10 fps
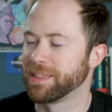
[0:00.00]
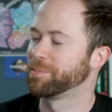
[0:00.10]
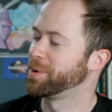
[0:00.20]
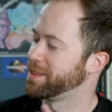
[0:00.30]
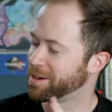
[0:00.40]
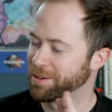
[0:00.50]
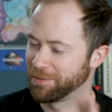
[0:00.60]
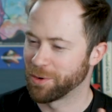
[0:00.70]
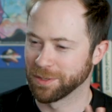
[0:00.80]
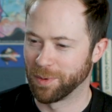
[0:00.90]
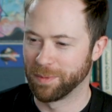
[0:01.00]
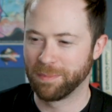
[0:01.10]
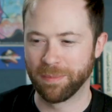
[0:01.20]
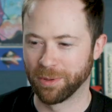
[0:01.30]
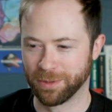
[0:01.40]
There, but there, of course, will be
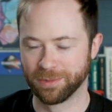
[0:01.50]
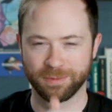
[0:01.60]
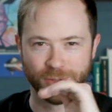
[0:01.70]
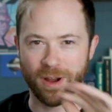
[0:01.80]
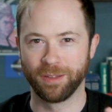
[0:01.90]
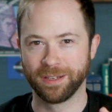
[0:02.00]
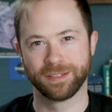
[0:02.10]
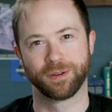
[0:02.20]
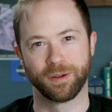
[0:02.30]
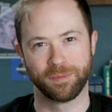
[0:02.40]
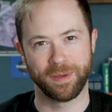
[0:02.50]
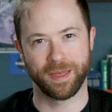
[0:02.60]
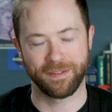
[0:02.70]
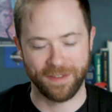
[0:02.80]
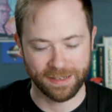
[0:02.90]
people who strongly disagree with me
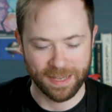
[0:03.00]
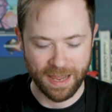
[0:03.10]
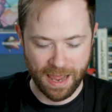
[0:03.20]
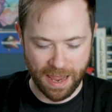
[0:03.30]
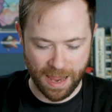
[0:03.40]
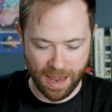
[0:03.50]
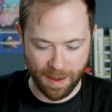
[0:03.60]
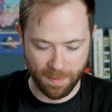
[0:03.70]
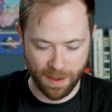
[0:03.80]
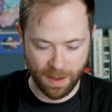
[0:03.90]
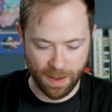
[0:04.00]
on that fact. Um,